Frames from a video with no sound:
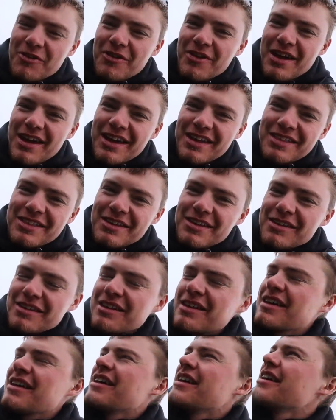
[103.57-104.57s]
Ray. The
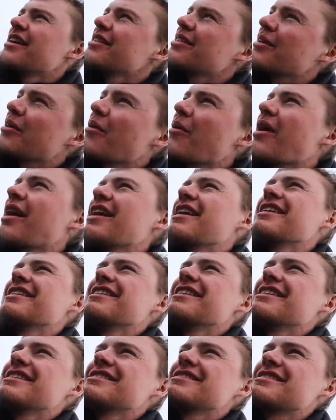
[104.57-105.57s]
the
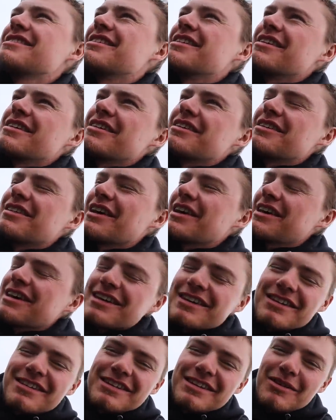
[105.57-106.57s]
quietness, the
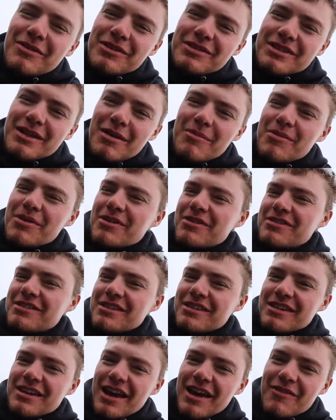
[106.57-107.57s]
liking to deal with numbers
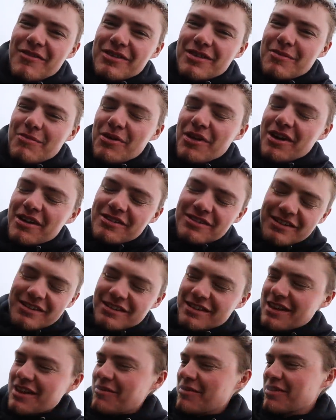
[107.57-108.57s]
and dive into
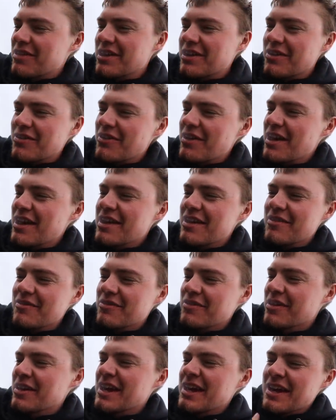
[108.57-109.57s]
projects and get really
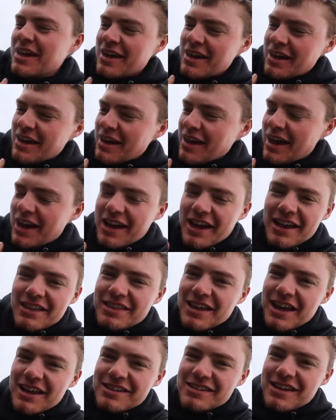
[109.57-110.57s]
creative. I
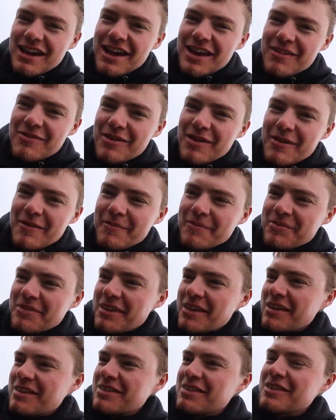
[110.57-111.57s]
got that side of
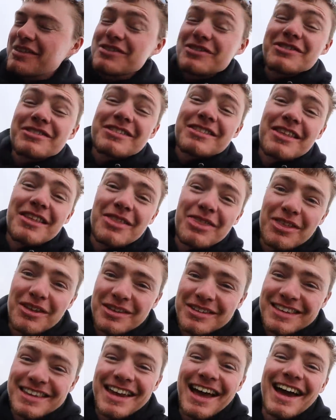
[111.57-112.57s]
him the just the,
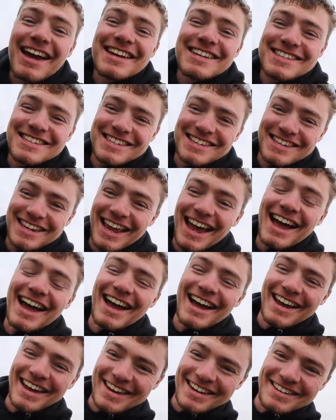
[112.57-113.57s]
the nice
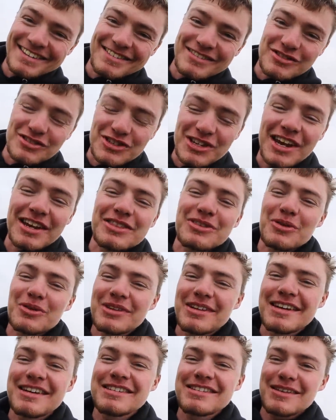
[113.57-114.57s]
kind
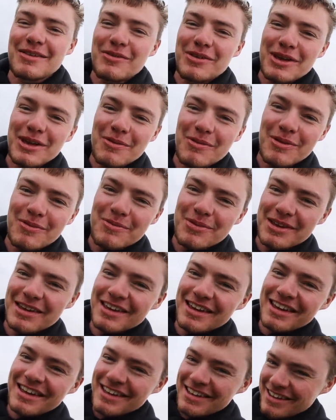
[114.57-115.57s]
gentleness of a human
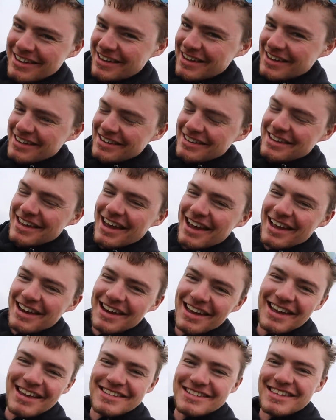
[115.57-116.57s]
being
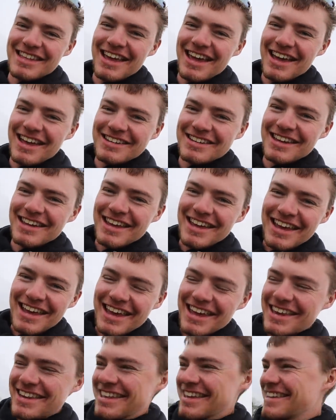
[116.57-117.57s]
dad has that
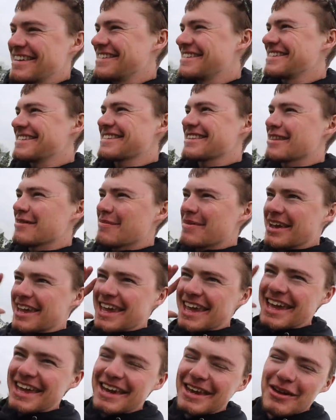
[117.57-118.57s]
and then just the
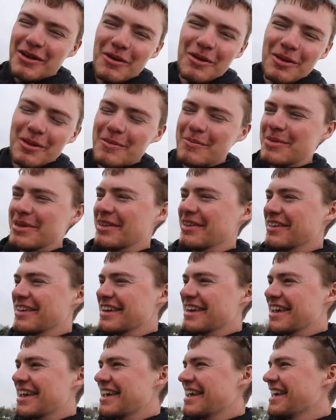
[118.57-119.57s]
mechanical
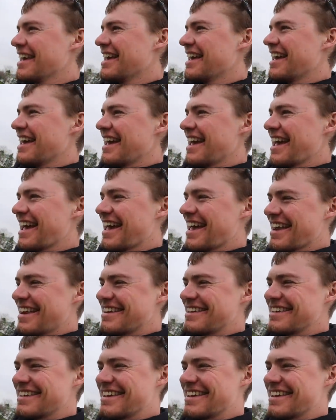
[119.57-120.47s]
ability and